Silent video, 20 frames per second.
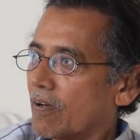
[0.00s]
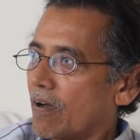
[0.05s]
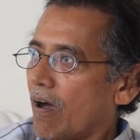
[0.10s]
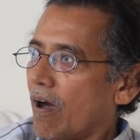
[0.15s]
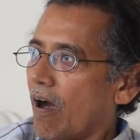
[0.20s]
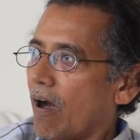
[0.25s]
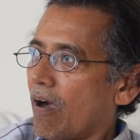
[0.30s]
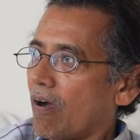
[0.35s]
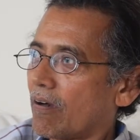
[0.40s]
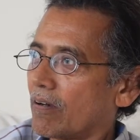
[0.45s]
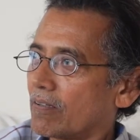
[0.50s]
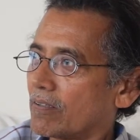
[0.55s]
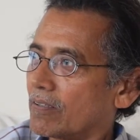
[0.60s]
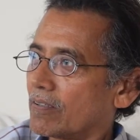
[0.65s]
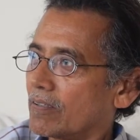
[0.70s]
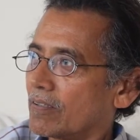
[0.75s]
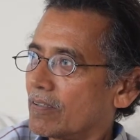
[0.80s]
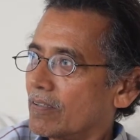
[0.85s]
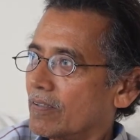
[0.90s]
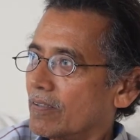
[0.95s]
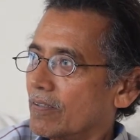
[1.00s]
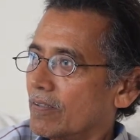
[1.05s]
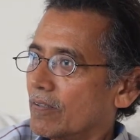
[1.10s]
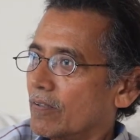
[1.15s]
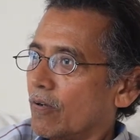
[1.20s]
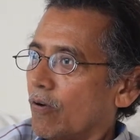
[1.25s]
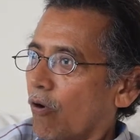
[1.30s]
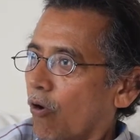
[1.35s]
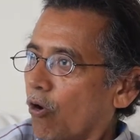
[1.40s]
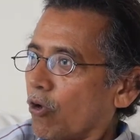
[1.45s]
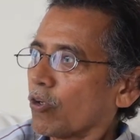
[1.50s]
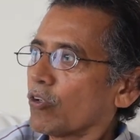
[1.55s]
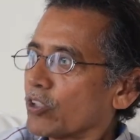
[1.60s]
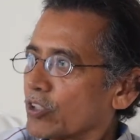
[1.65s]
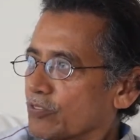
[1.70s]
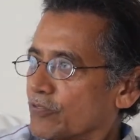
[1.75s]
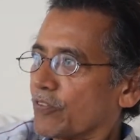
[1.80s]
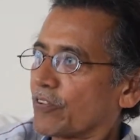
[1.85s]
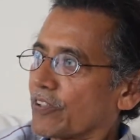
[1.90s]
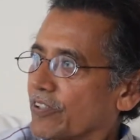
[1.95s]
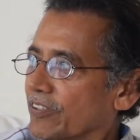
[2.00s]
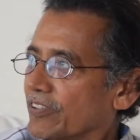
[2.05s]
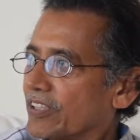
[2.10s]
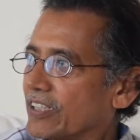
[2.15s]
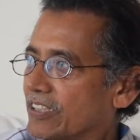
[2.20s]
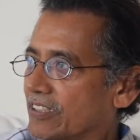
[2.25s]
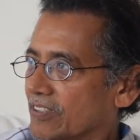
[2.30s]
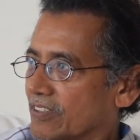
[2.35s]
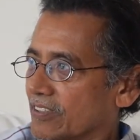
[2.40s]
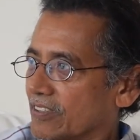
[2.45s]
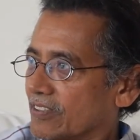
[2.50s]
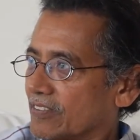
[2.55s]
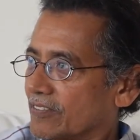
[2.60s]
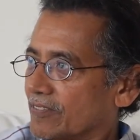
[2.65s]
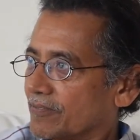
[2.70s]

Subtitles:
are always for a reason,